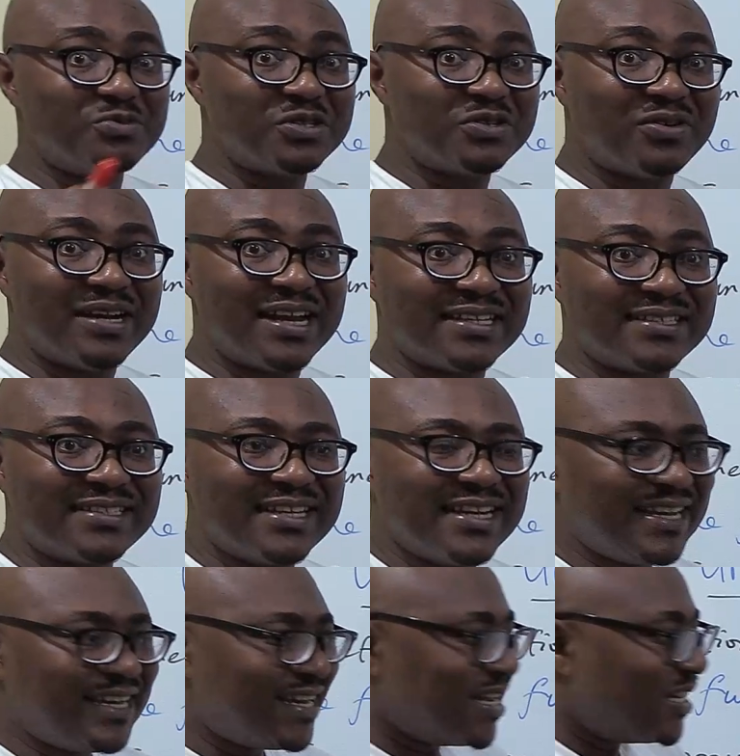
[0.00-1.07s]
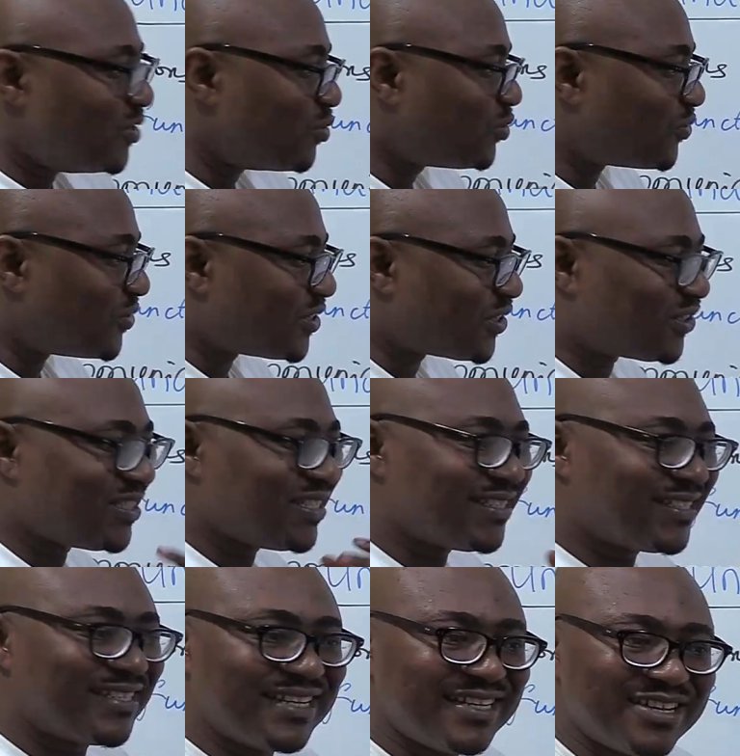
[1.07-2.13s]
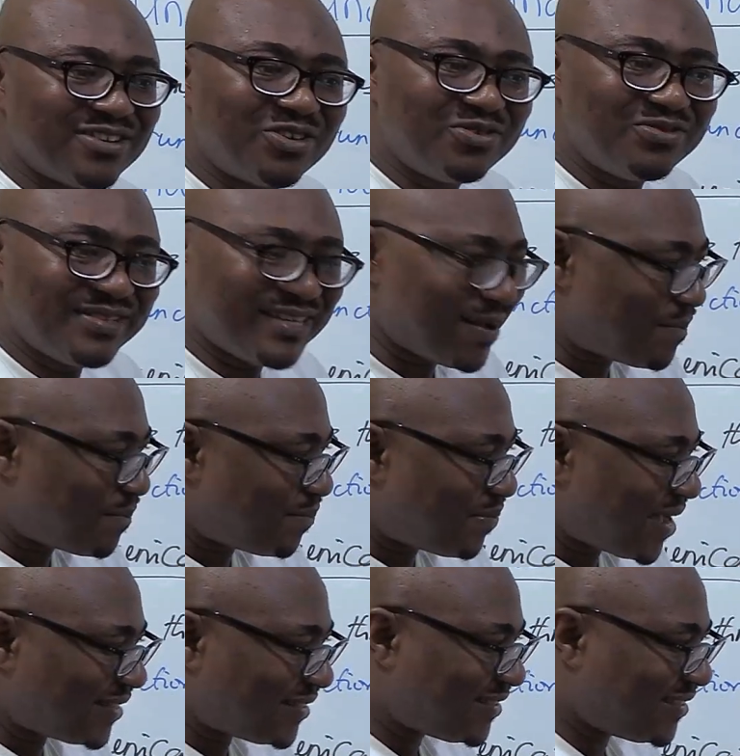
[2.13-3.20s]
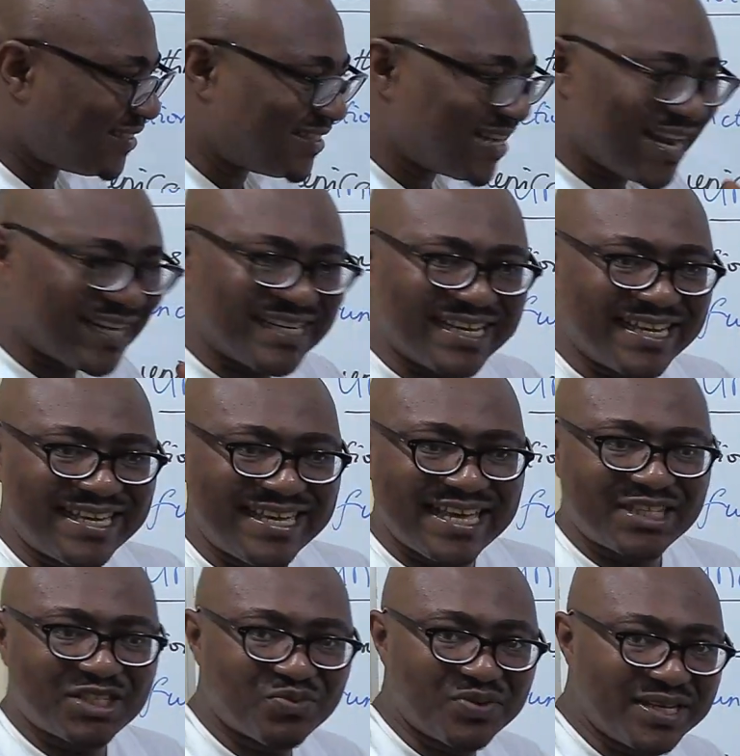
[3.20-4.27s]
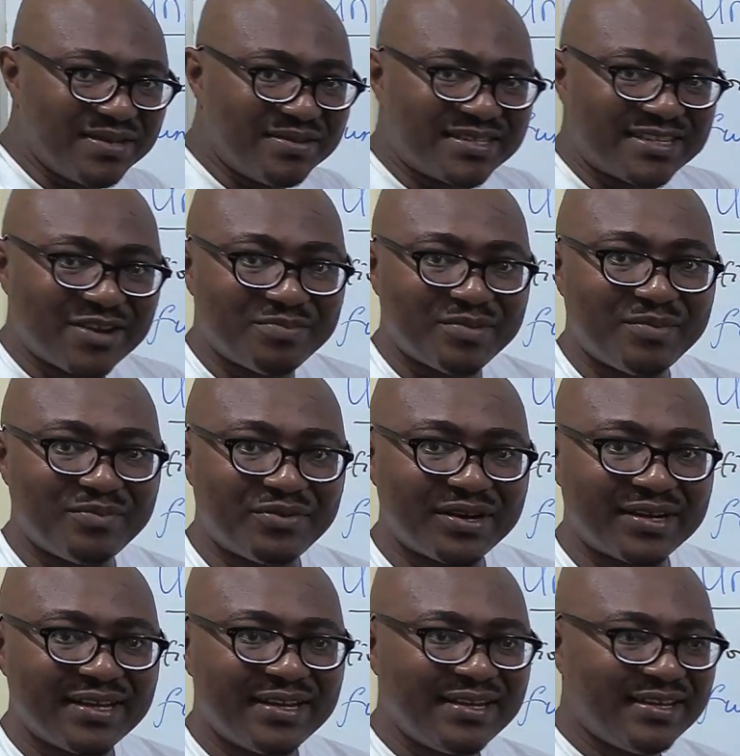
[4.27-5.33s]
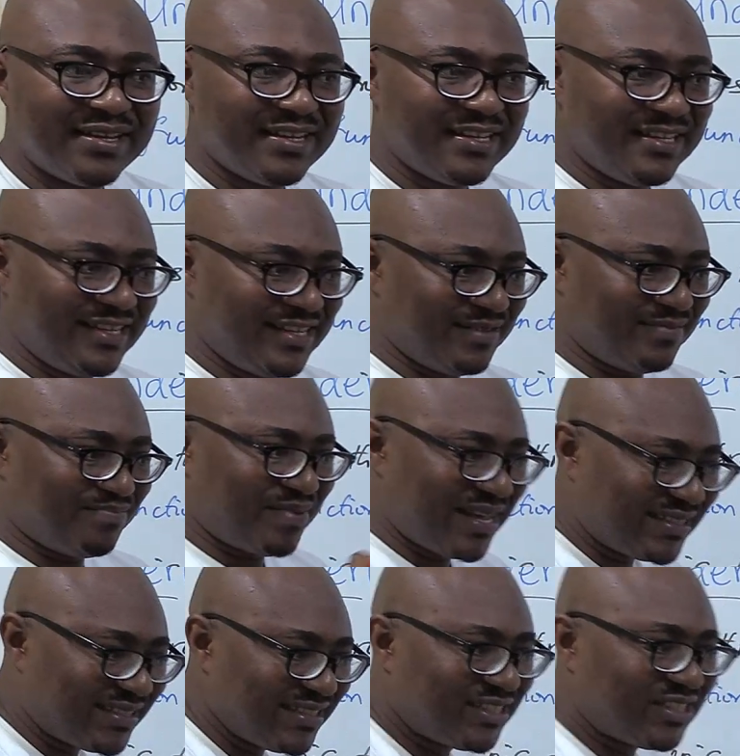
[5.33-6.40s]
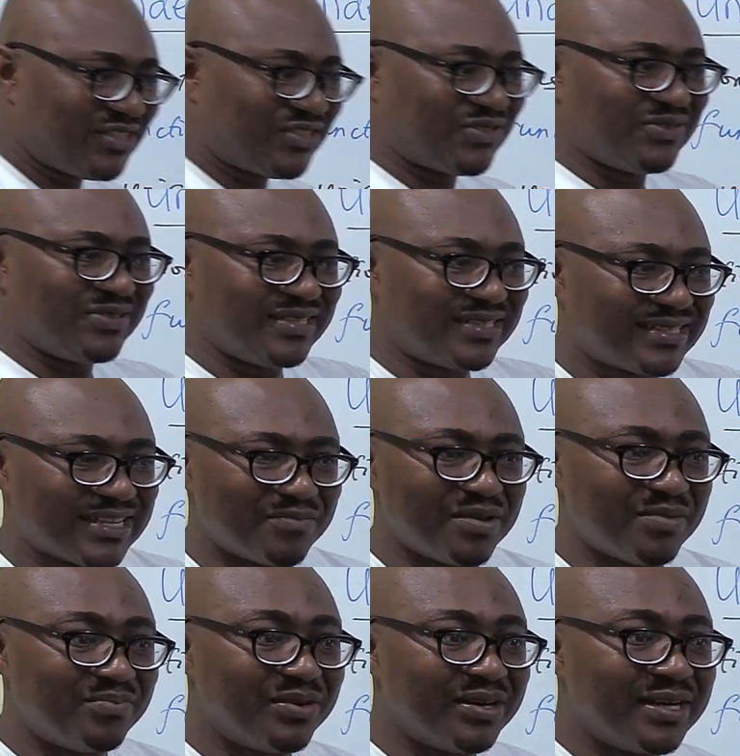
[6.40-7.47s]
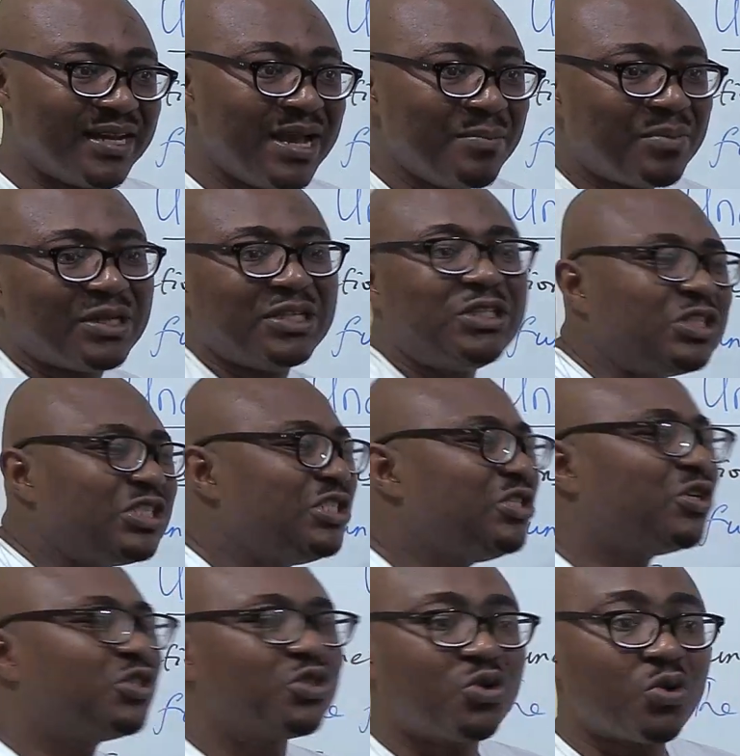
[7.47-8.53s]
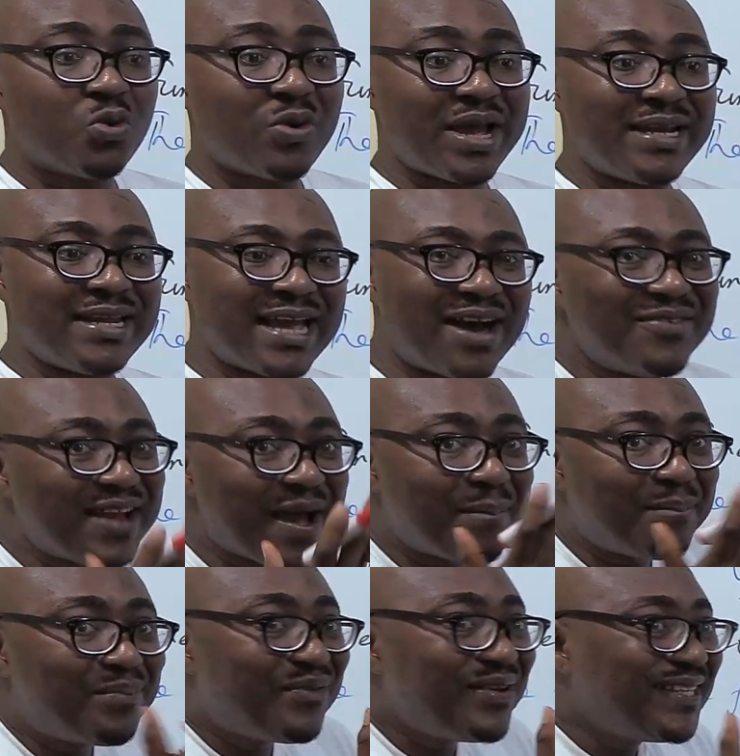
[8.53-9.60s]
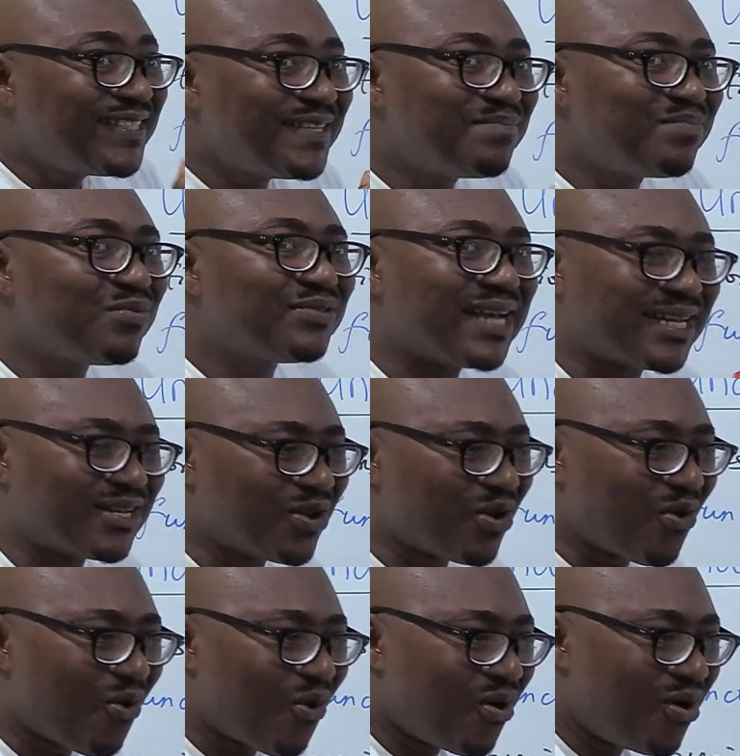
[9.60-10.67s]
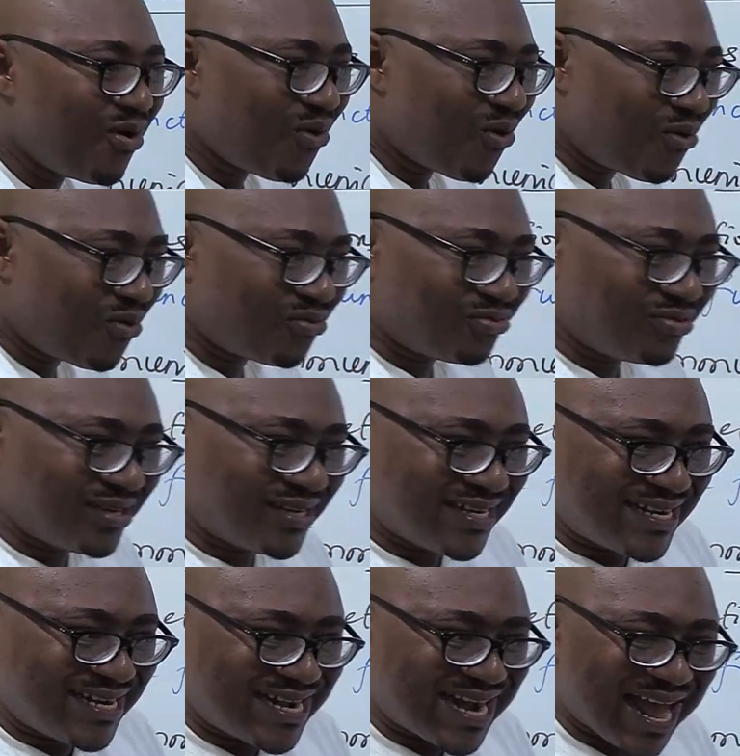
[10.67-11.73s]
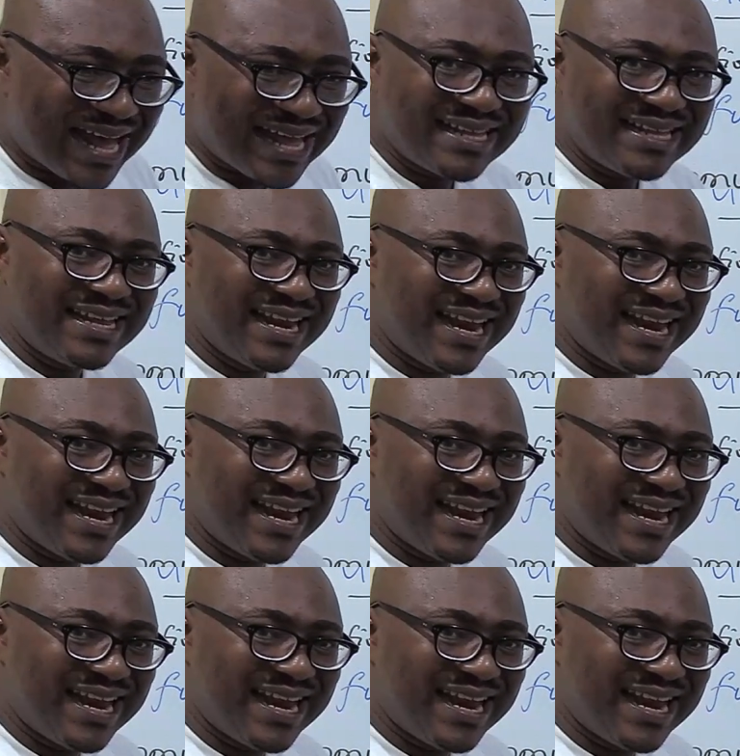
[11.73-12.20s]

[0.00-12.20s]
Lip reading: with others, those resources, they pass, is like the gateway, the cell membrane. It passes through the cell membrane. But it doesn't just go anyhow. There are principles that underlie